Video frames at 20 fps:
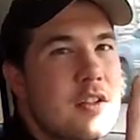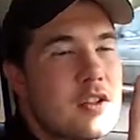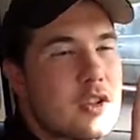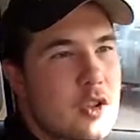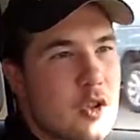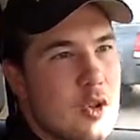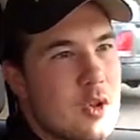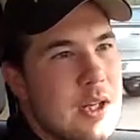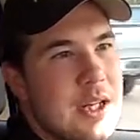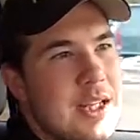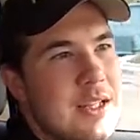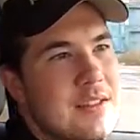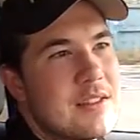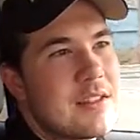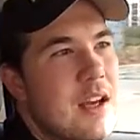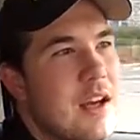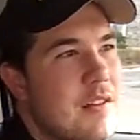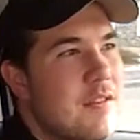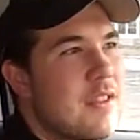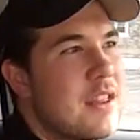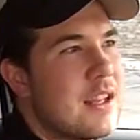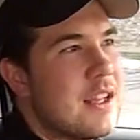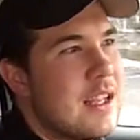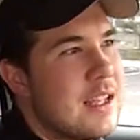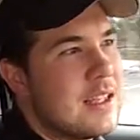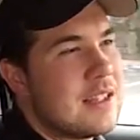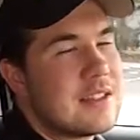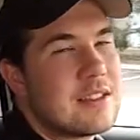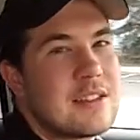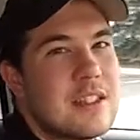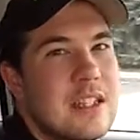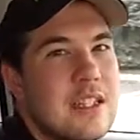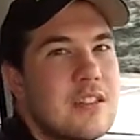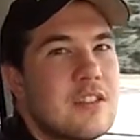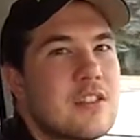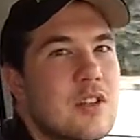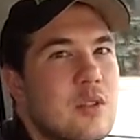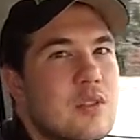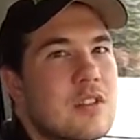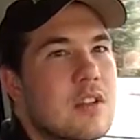degrees of the heated seat,
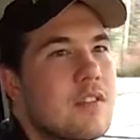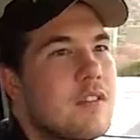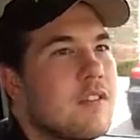so it's a